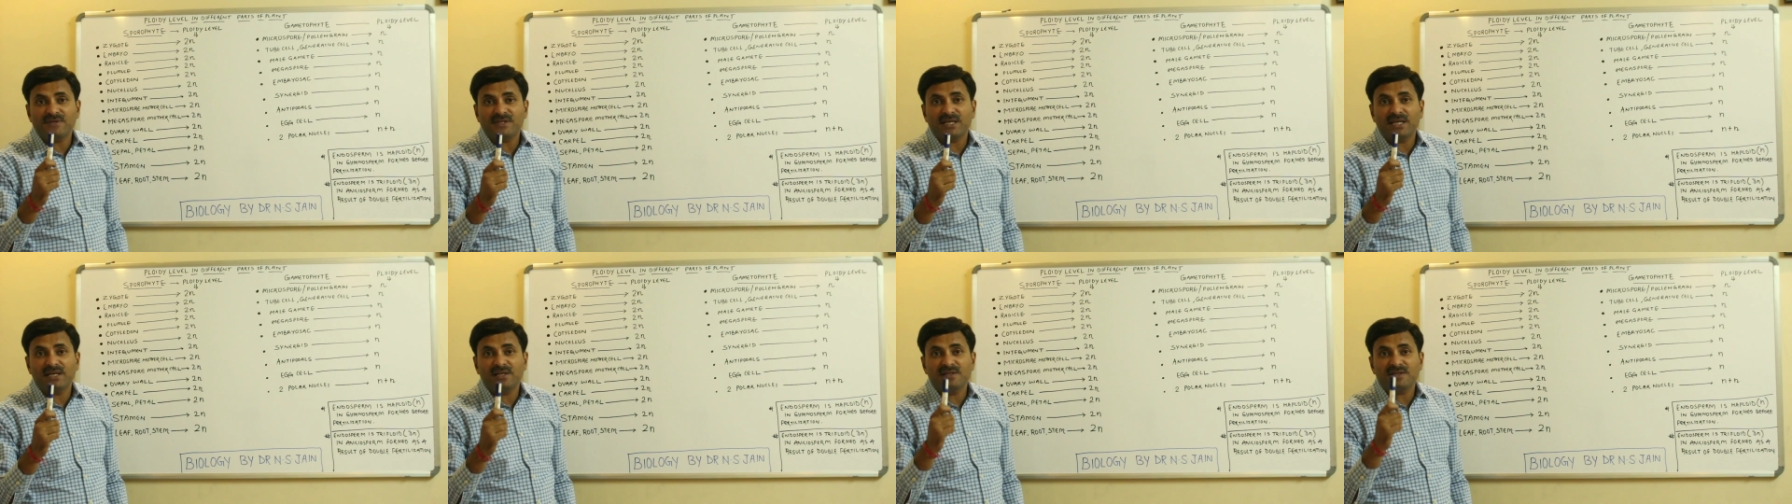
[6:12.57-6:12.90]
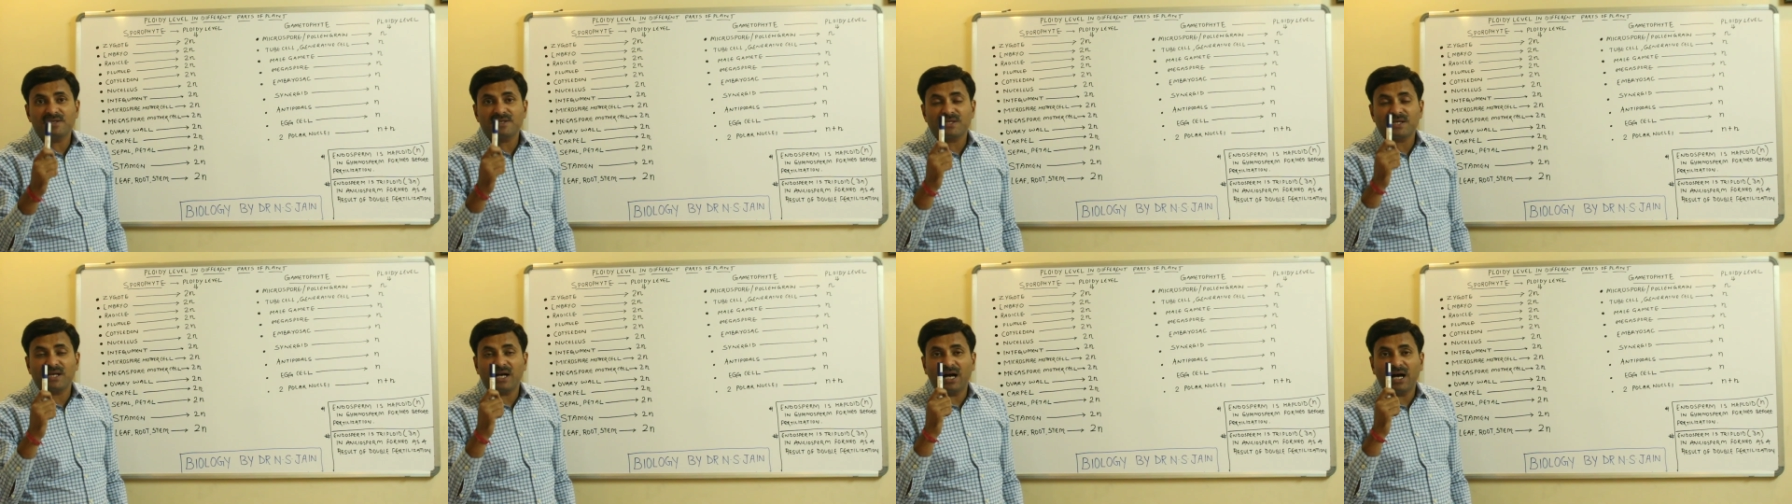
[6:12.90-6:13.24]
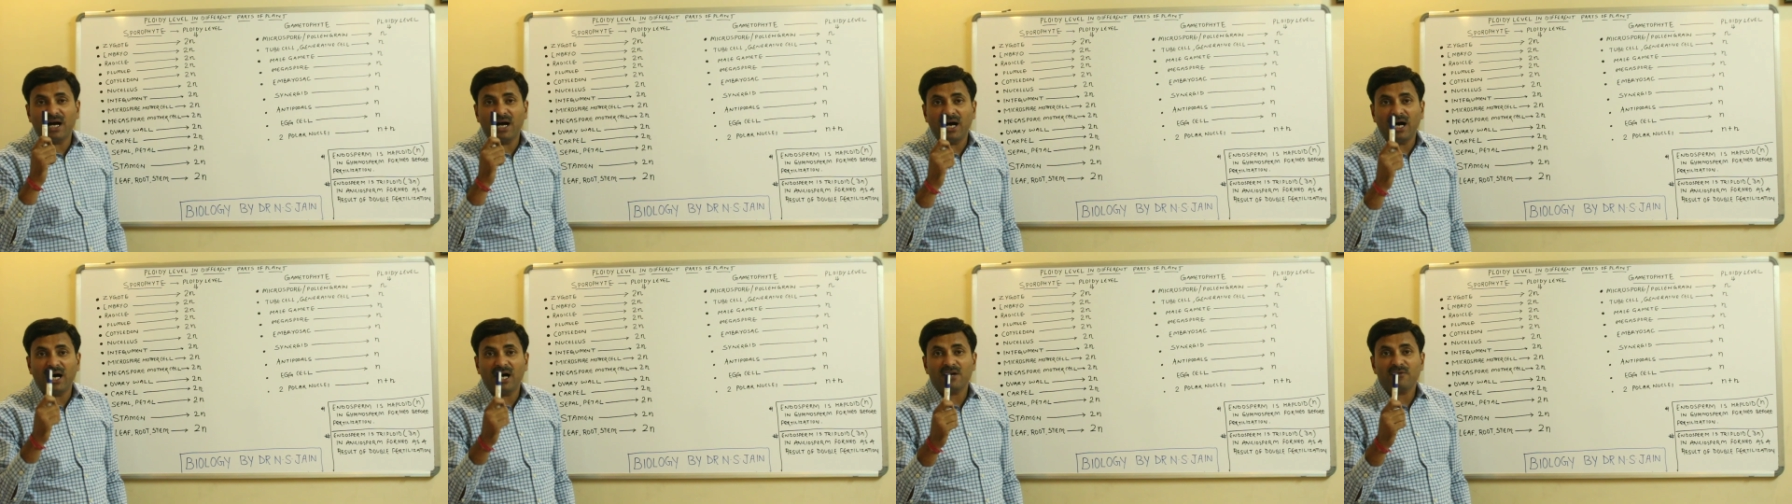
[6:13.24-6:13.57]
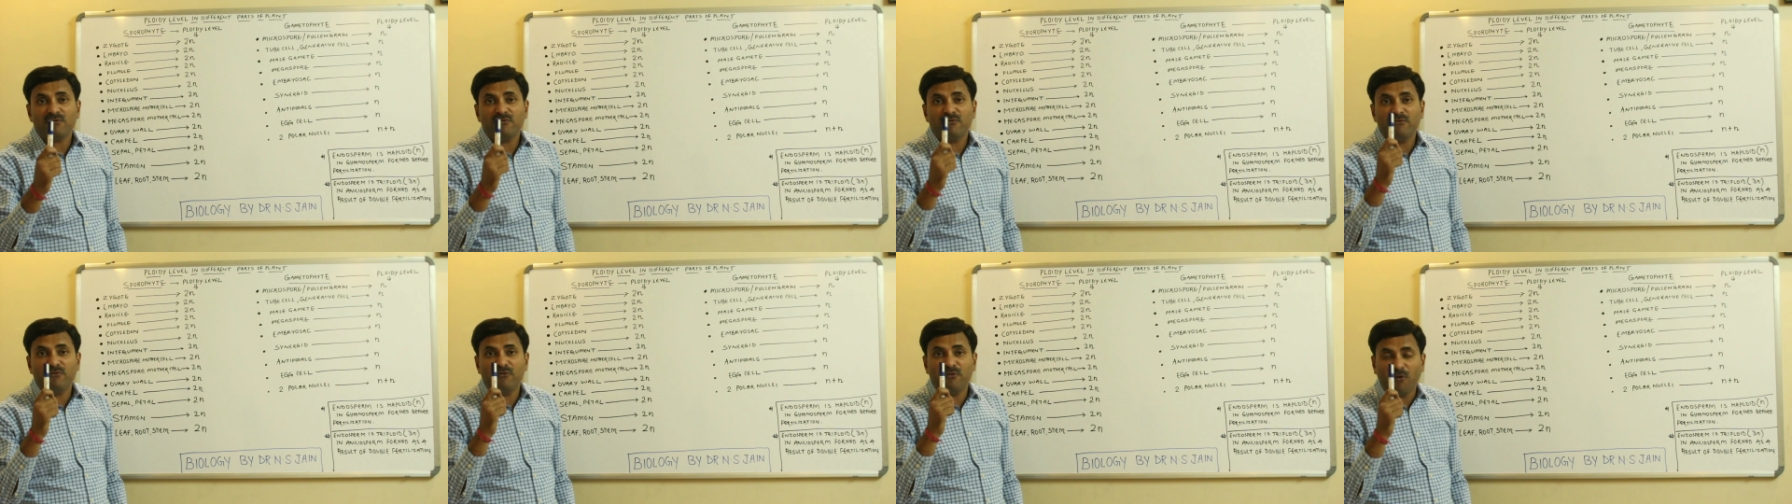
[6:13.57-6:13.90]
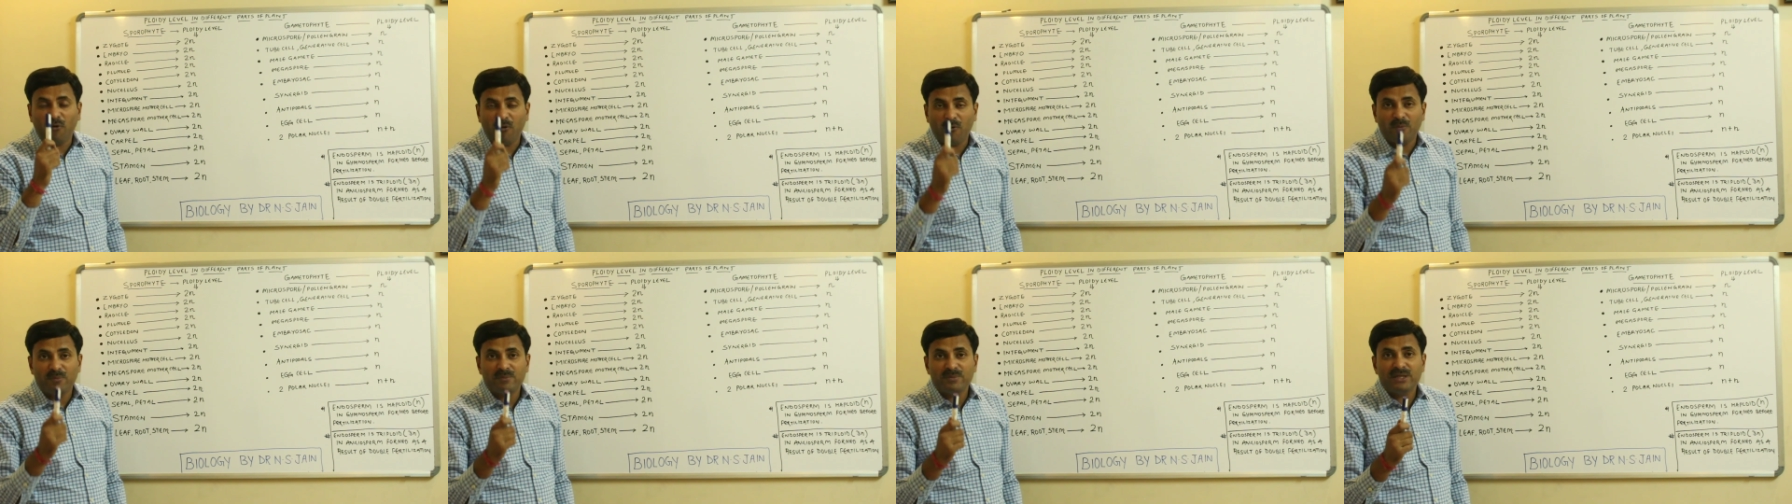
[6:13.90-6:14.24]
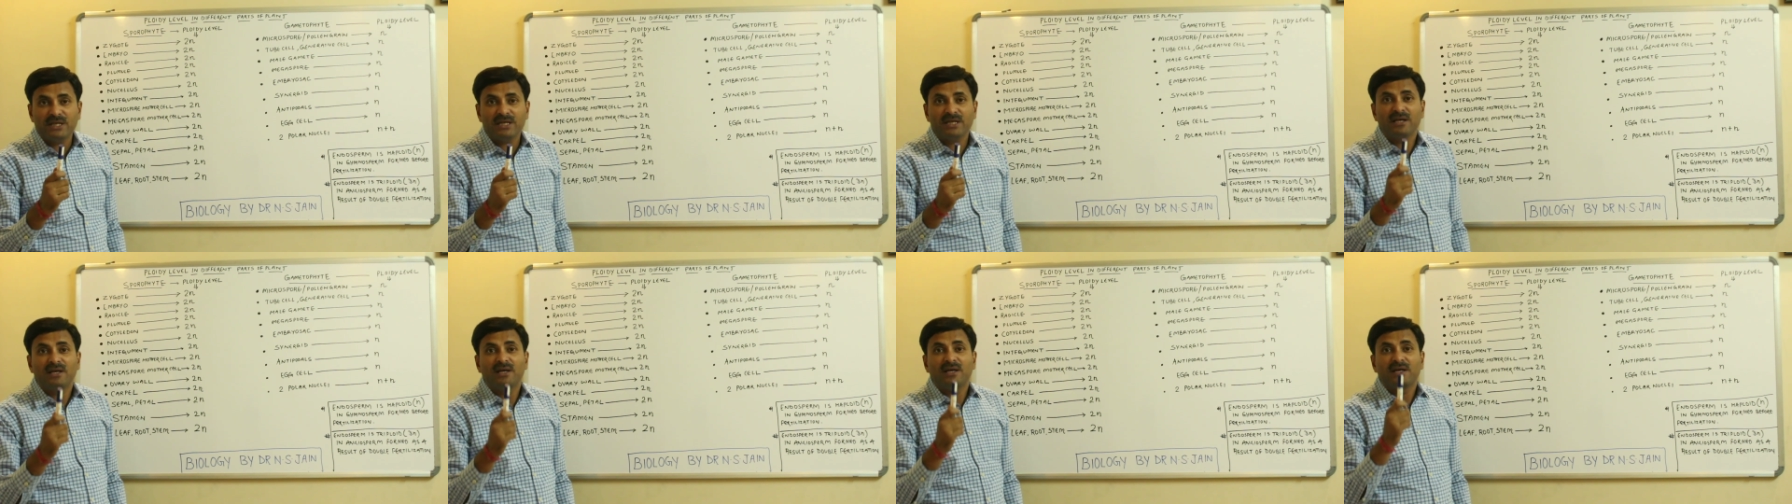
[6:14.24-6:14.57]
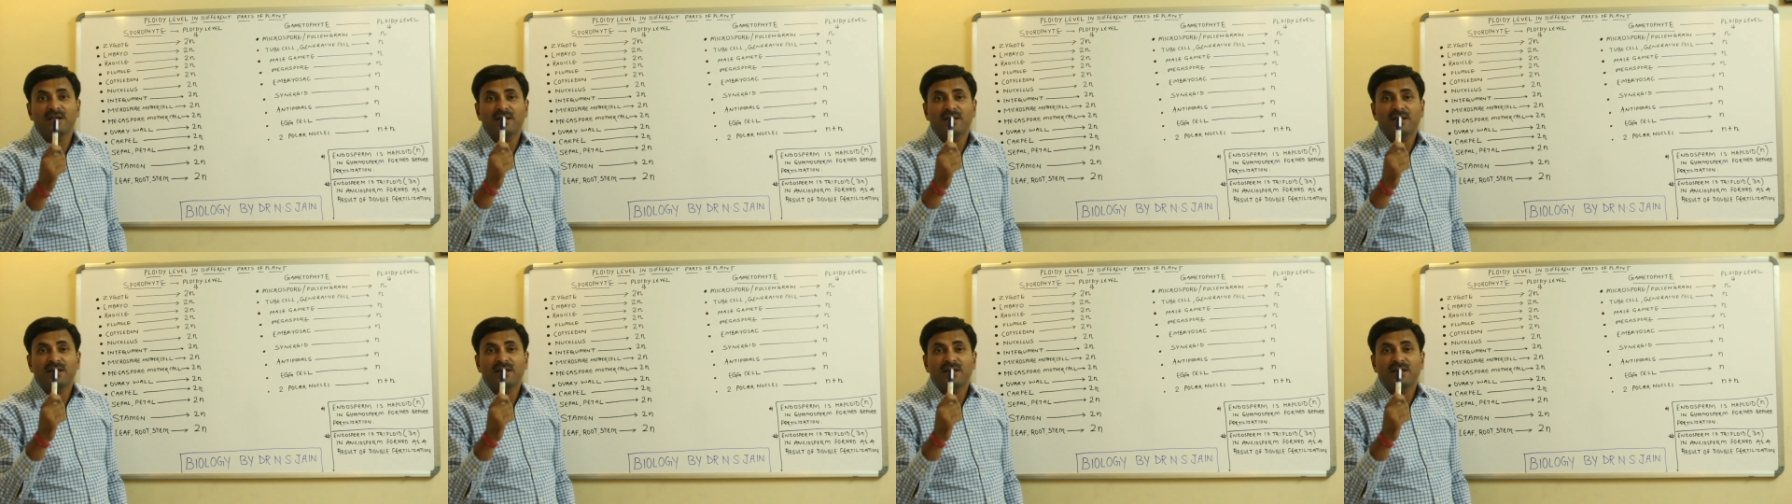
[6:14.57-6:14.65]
cells are formed